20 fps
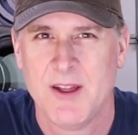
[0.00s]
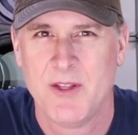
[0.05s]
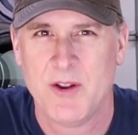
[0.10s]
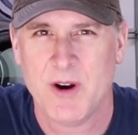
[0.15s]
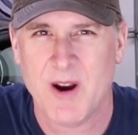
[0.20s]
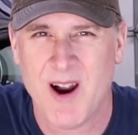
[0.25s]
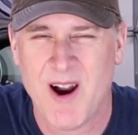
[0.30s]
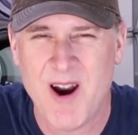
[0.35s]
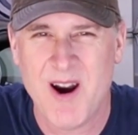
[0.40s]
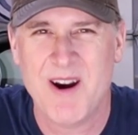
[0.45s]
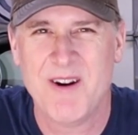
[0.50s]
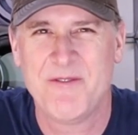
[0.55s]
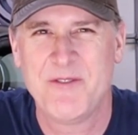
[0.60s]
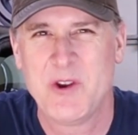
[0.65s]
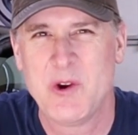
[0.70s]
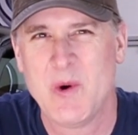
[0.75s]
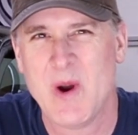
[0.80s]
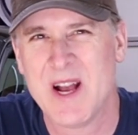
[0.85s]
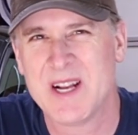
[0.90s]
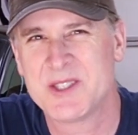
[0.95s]
there are a
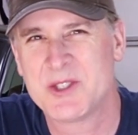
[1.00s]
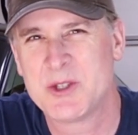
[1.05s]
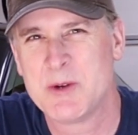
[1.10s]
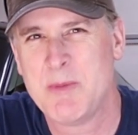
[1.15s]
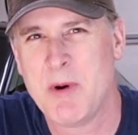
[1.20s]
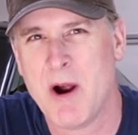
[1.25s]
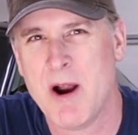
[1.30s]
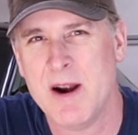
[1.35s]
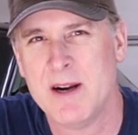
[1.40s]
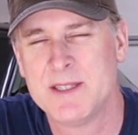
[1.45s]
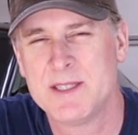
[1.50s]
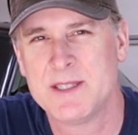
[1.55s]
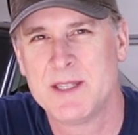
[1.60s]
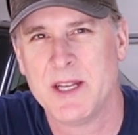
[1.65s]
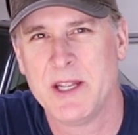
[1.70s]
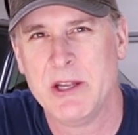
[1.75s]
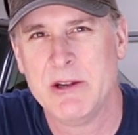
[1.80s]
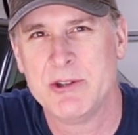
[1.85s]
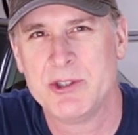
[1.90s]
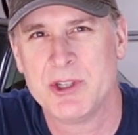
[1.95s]
few extra parts
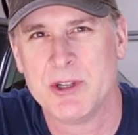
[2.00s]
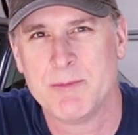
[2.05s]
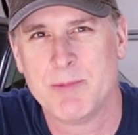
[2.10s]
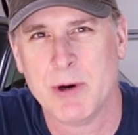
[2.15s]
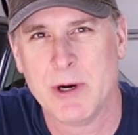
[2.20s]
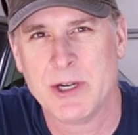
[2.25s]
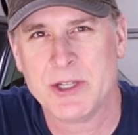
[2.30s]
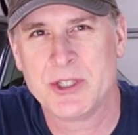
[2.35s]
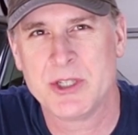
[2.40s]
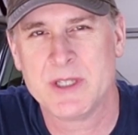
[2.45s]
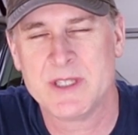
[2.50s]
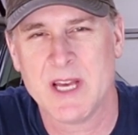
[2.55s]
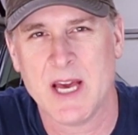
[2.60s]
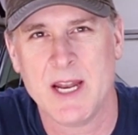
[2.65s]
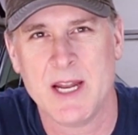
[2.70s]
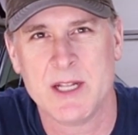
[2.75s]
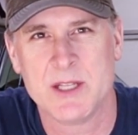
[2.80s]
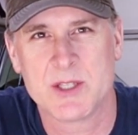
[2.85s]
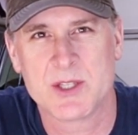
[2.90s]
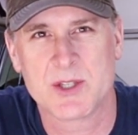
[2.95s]
that you should purchase
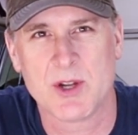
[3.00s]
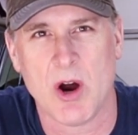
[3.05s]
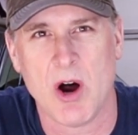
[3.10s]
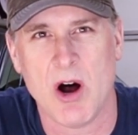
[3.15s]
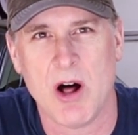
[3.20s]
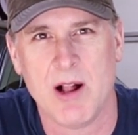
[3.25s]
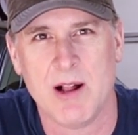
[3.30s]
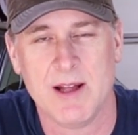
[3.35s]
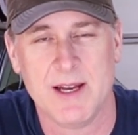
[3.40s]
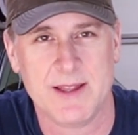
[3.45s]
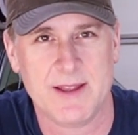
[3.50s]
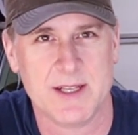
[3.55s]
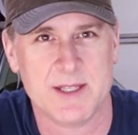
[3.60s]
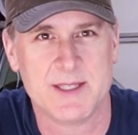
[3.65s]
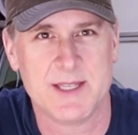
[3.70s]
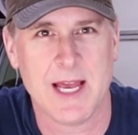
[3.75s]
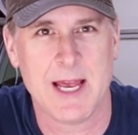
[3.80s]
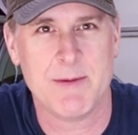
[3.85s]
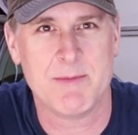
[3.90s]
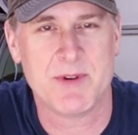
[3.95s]
and install at the
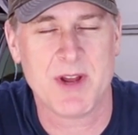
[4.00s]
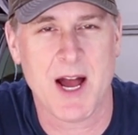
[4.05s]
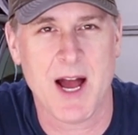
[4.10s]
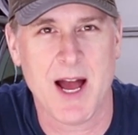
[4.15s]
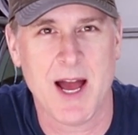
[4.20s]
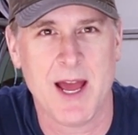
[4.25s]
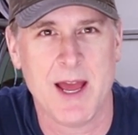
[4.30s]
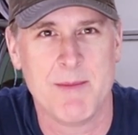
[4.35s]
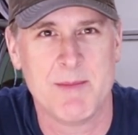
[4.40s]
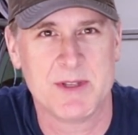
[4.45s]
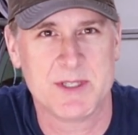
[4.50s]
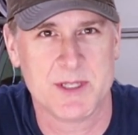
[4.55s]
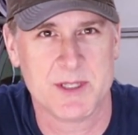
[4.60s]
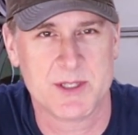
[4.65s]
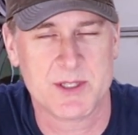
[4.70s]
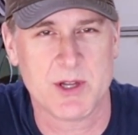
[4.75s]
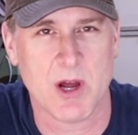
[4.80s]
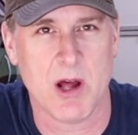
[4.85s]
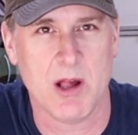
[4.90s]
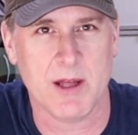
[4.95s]
same time as
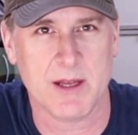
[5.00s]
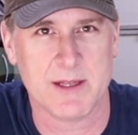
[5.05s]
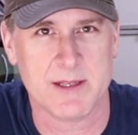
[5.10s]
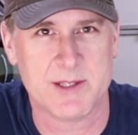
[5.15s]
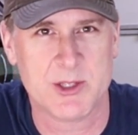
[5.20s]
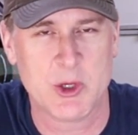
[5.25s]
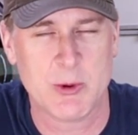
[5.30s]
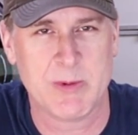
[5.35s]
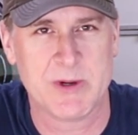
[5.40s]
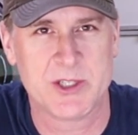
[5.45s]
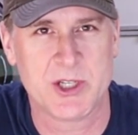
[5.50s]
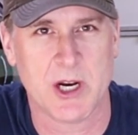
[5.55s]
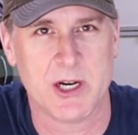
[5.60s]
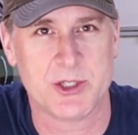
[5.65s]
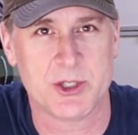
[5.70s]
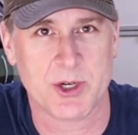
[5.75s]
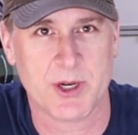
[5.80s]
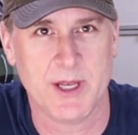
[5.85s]
installing the Supercharger